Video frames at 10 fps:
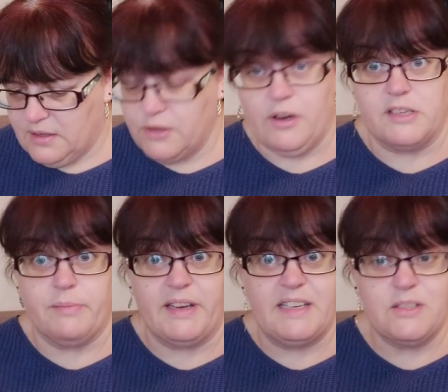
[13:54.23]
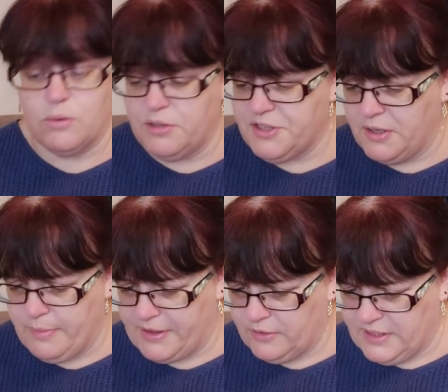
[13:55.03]
You guys might eat it all the time. You
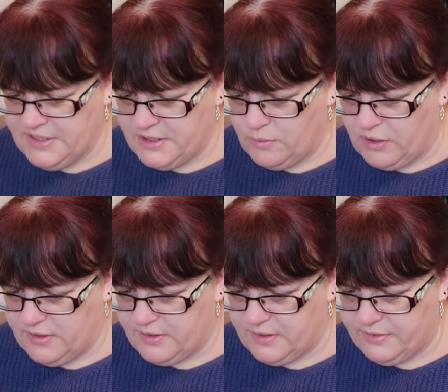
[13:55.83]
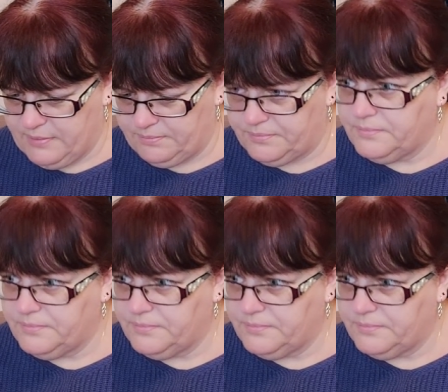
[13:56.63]
might not need to know what I think of it.